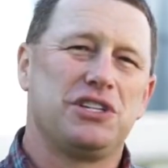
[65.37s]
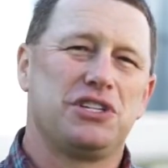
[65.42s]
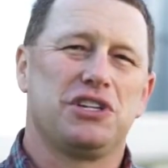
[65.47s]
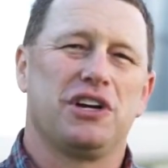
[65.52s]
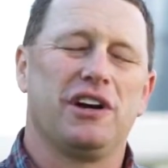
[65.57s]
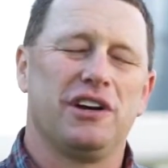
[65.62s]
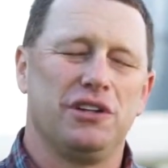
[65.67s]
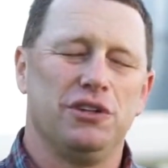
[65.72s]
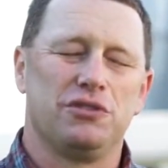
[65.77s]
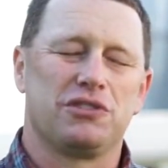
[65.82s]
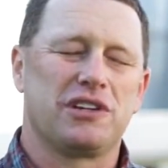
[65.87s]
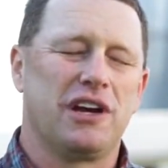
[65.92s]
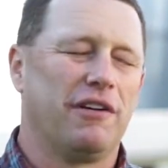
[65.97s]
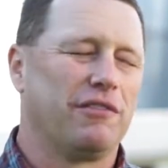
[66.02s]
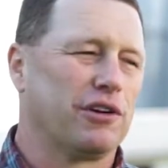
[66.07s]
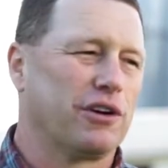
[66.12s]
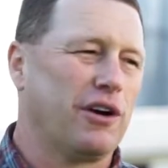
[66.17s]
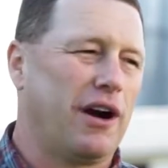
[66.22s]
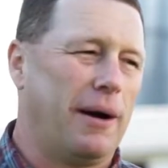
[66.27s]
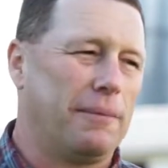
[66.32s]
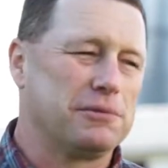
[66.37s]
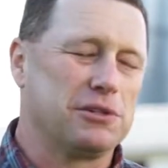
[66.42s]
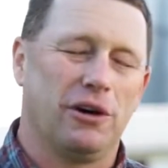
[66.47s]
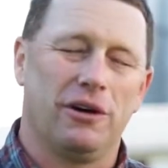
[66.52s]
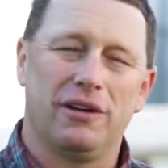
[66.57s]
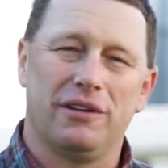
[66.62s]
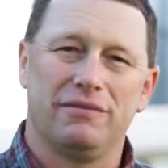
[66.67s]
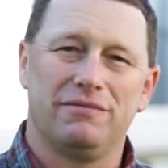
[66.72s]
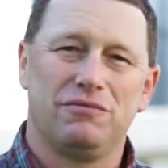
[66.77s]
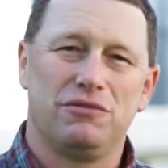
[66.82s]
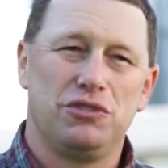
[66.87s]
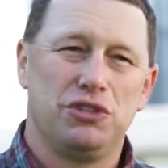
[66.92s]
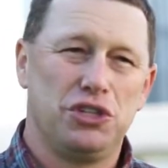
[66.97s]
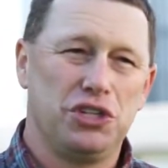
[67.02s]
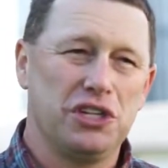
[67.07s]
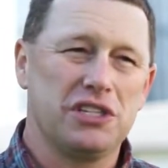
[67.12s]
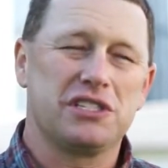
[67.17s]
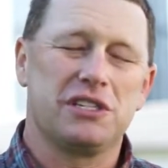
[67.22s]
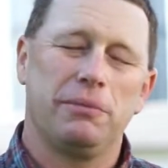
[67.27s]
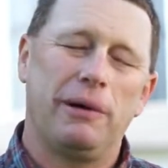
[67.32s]
use cover crops on
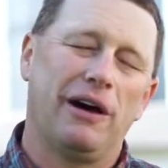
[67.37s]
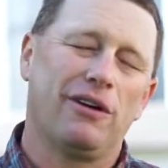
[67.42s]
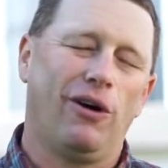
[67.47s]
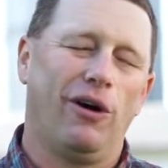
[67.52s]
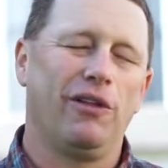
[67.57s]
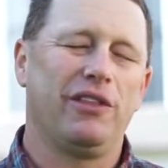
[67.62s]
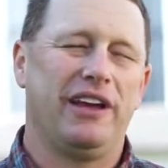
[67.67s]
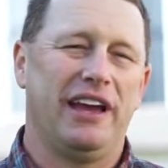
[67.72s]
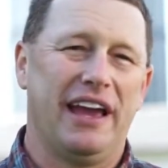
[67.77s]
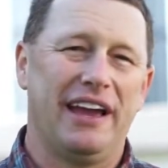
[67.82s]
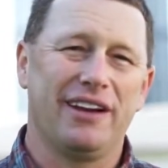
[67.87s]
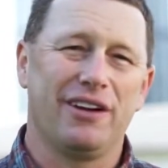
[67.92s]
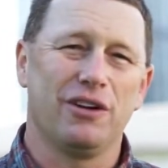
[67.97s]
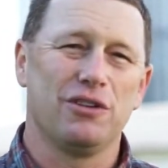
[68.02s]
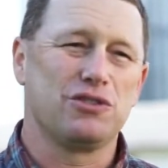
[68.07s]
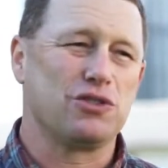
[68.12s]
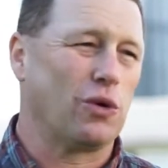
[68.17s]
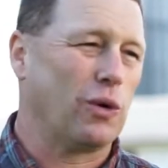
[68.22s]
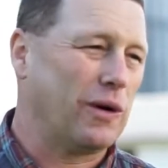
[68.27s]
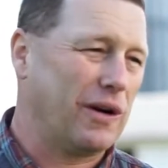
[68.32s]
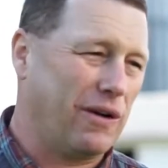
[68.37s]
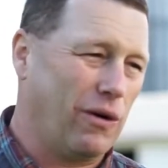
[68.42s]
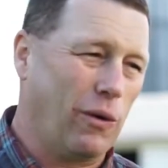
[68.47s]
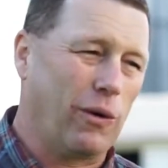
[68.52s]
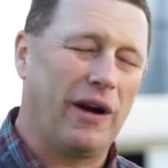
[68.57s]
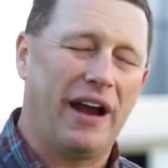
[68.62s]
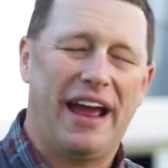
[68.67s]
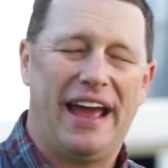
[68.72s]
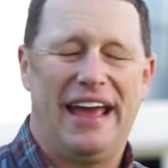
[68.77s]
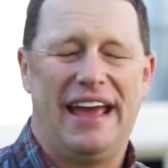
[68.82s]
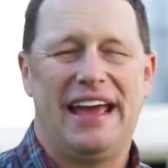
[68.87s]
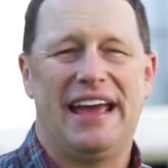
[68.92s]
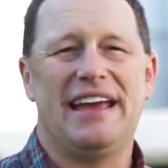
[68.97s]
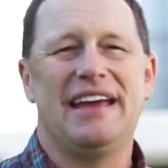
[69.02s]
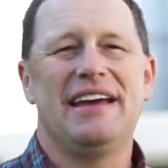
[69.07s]
just about all the acres or hay.